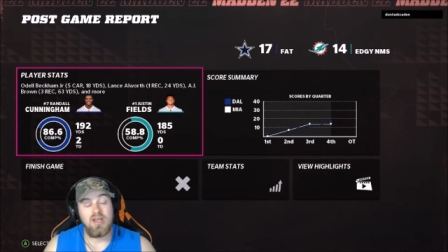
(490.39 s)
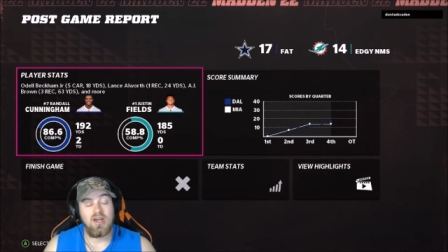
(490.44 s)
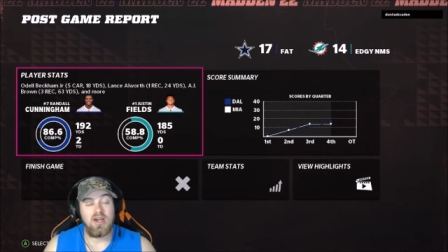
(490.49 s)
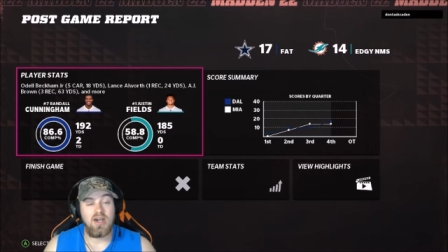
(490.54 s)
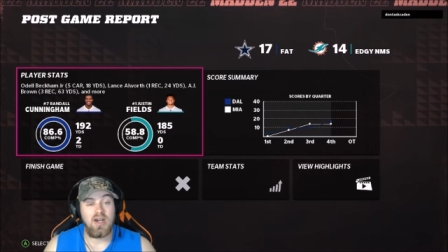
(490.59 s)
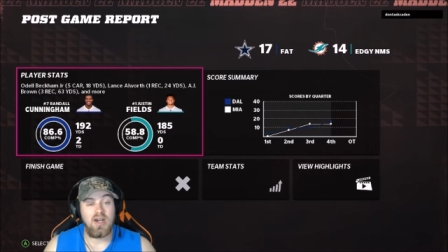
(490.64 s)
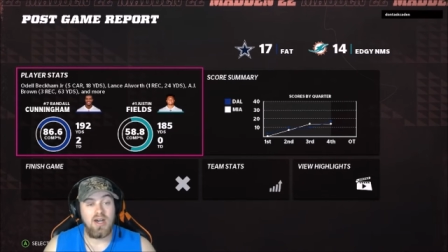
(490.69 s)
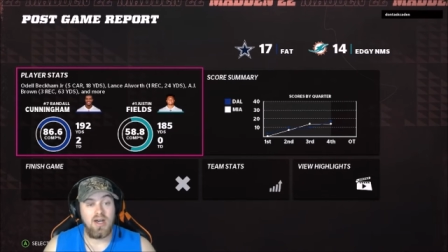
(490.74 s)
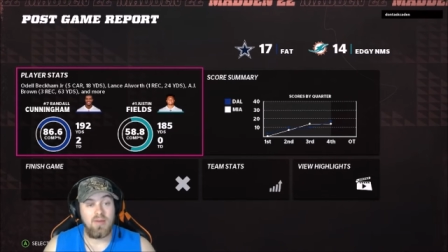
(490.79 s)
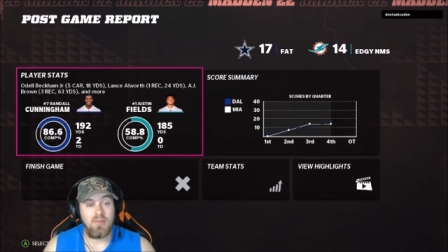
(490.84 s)

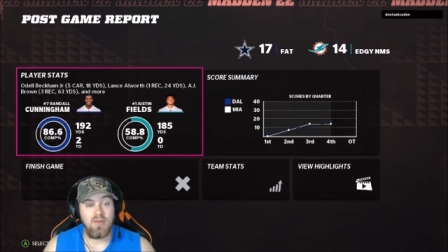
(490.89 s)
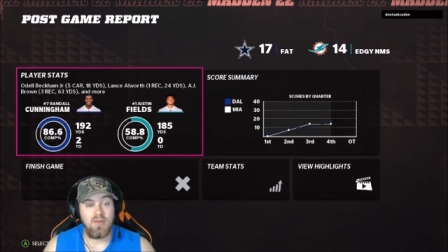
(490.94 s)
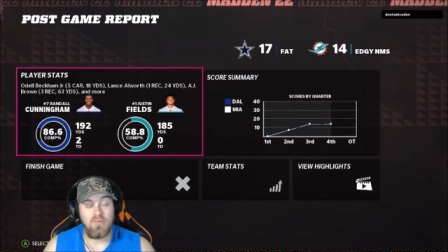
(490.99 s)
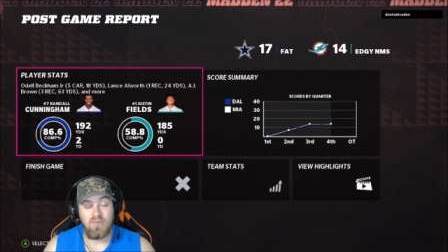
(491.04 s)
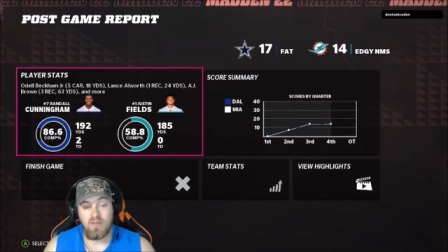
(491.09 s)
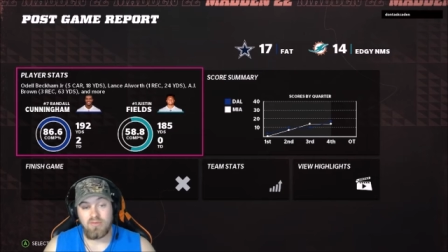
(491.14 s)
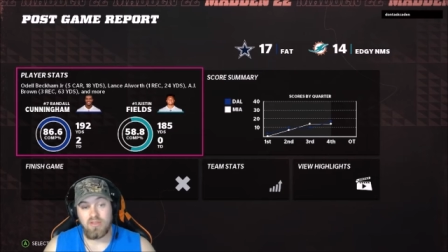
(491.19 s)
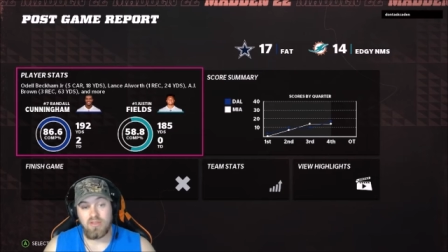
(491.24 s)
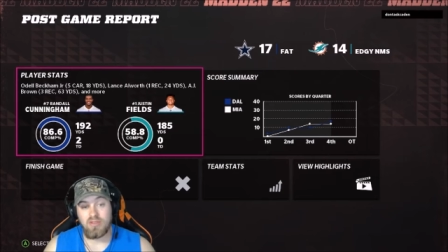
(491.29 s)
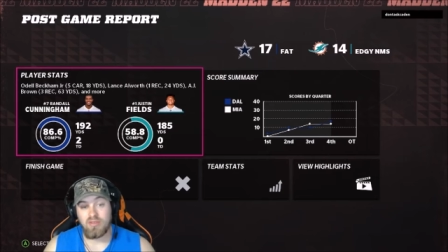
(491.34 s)
Um, and
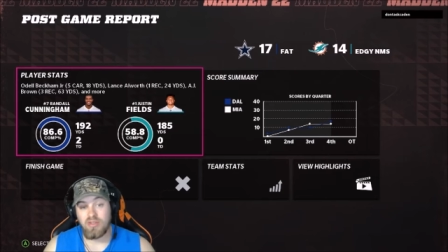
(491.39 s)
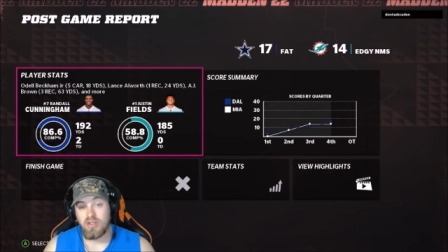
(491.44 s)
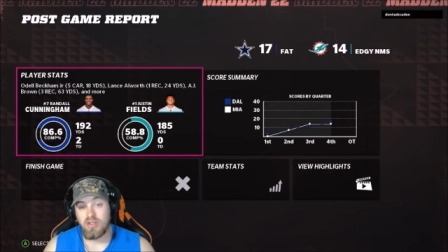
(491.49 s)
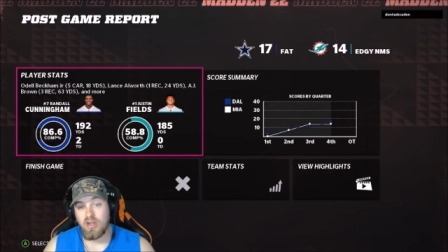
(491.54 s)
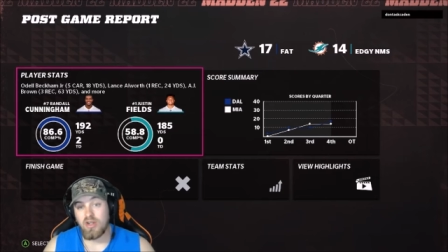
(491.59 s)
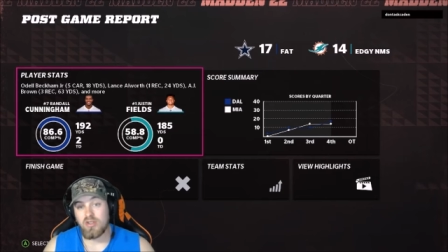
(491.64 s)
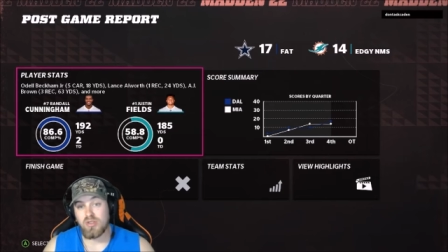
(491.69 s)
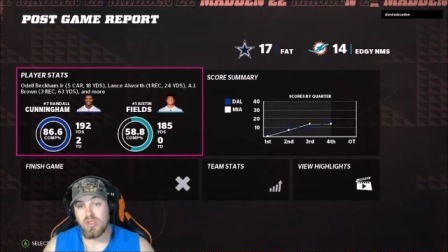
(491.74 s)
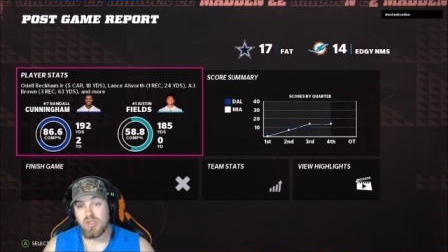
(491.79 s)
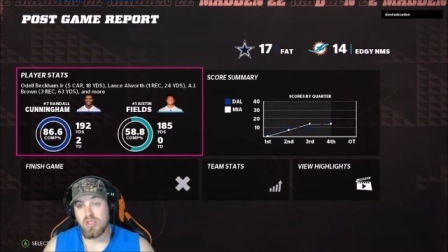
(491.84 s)
53
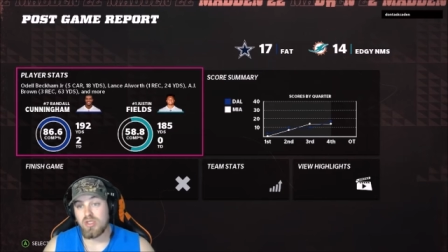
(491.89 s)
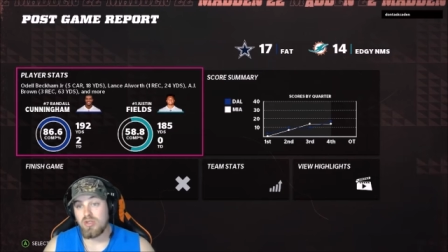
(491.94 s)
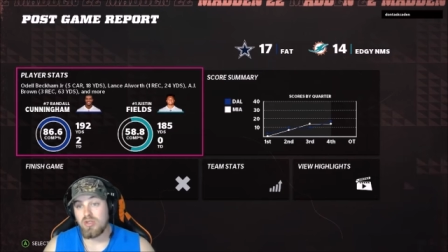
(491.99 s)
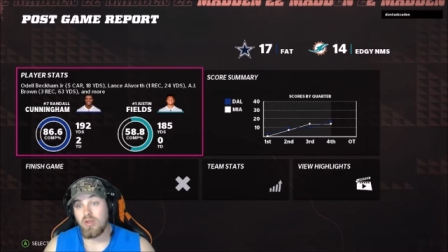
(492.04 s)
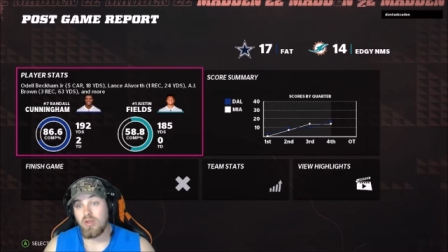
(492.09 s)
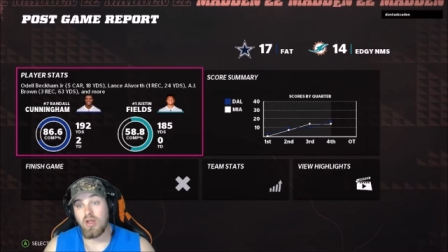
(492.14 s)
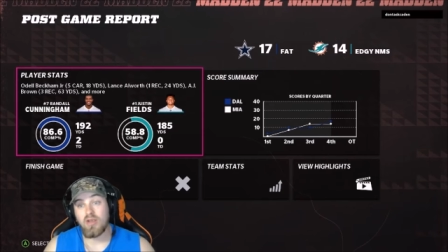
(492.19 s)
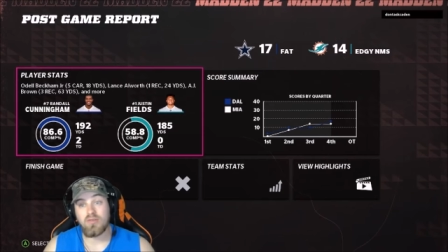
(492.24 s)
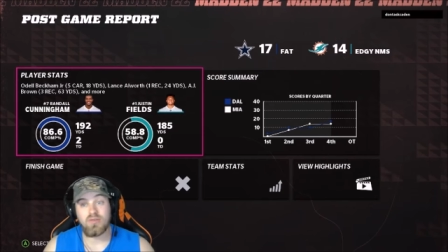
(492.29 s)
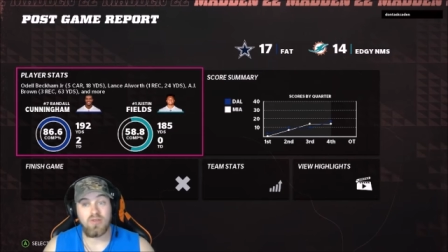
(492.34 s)
yards was too
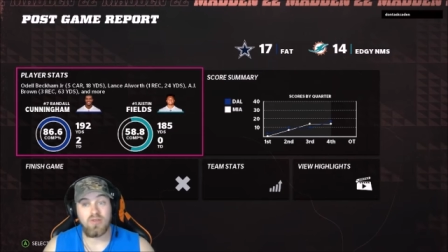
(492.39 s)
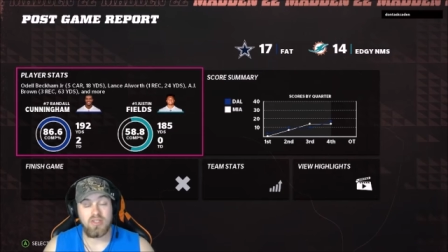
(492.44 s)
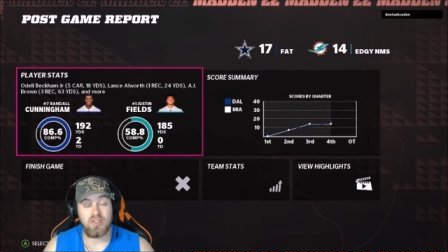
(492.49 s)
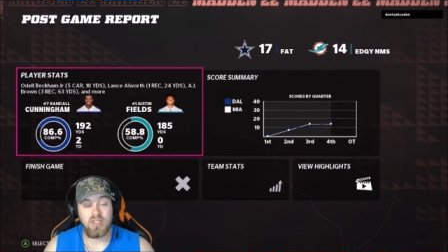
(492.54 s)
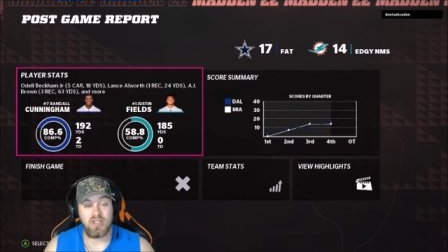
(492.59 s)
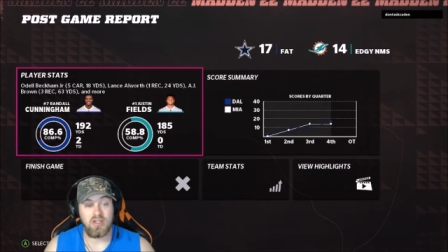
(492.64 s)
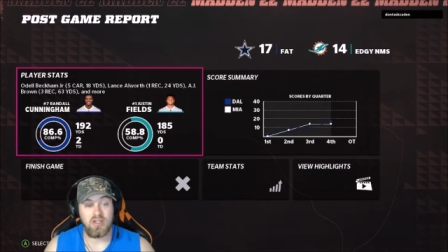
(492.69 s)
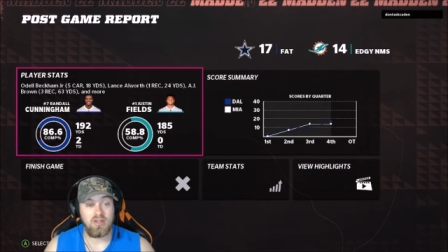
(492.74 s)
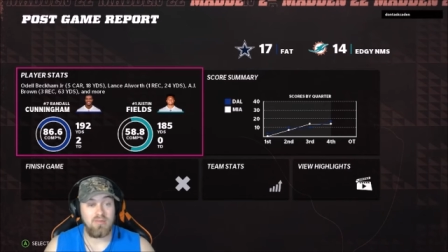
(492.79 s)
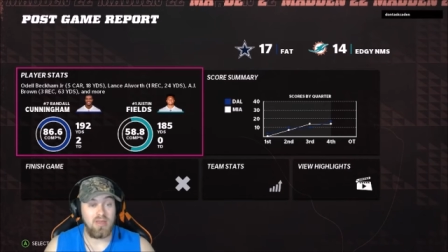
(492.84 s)
long for our
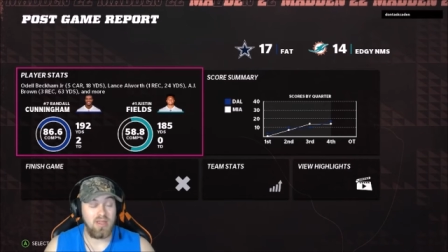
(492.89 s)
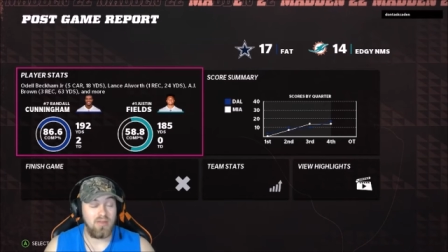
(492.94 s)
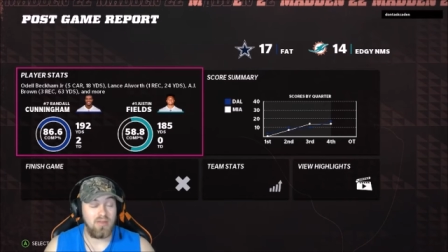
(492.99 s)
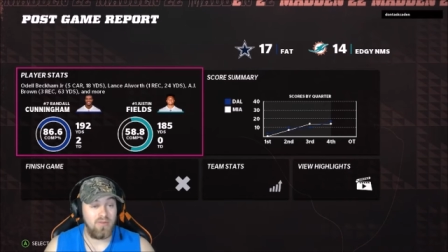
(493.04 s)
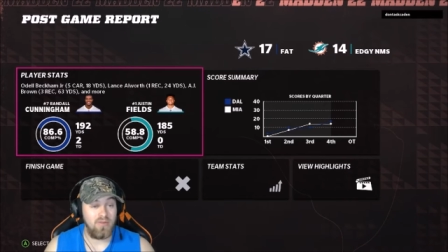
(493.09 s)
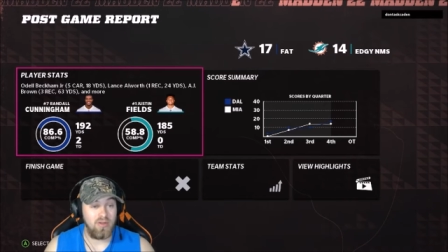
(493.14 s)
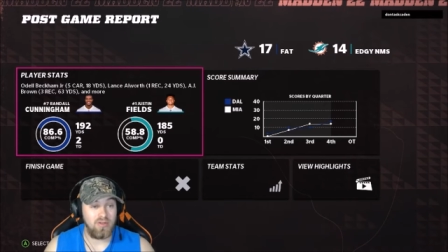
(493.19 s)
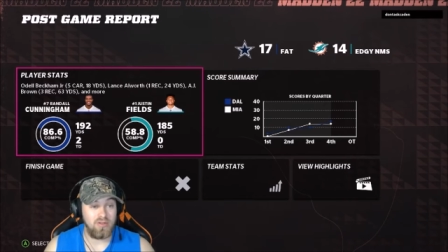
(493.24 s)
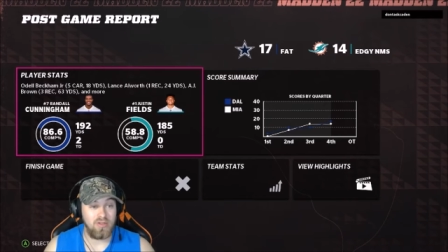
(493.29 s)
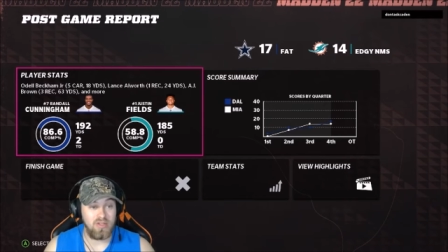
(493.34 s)
kicker to make a
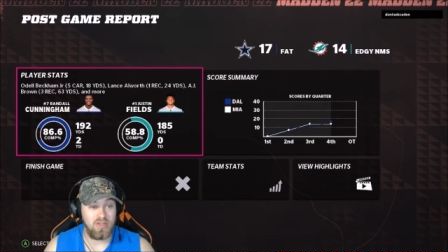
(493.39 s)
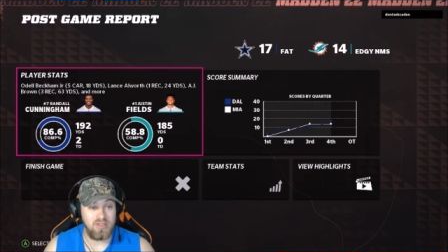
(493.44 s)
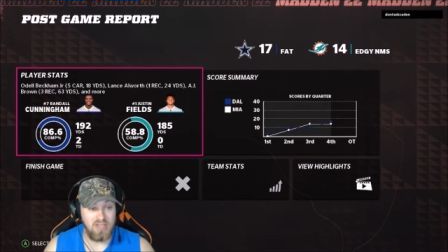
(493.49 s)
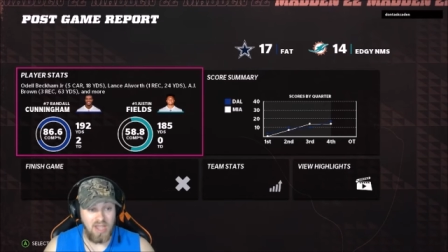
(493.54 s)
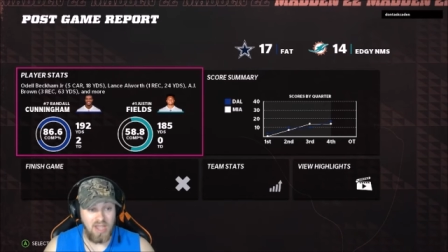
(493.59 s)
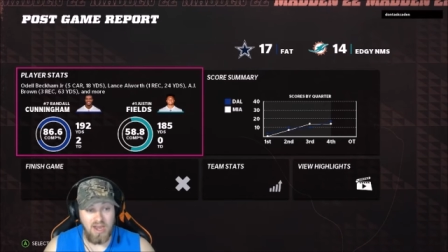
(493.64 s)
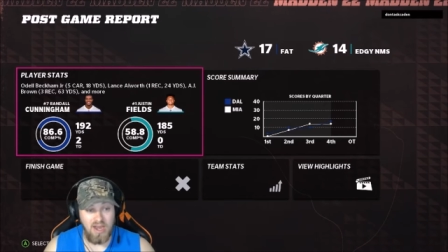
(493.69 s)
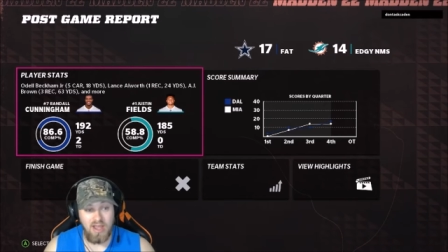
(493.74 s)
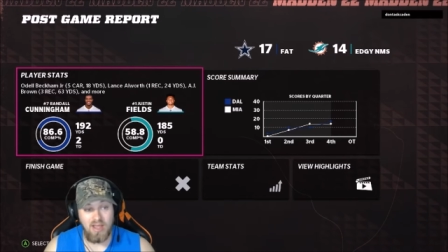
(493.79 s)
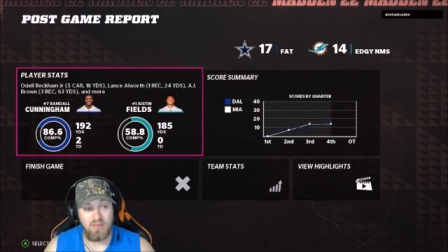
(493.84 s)
field goal to
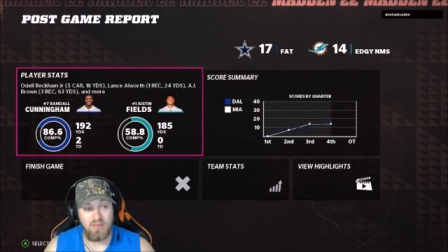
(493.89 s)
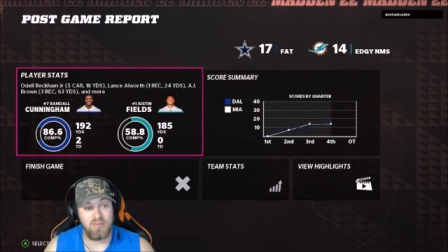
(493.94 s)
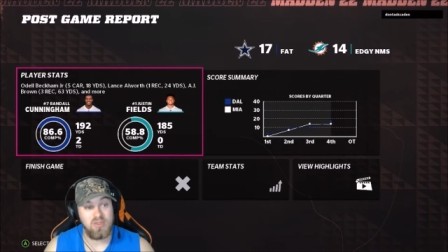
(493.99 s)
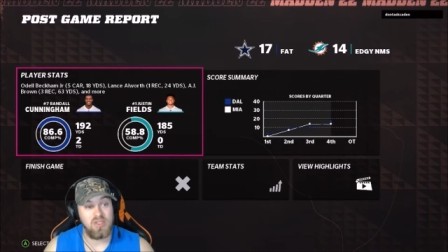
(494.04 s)
tie it up.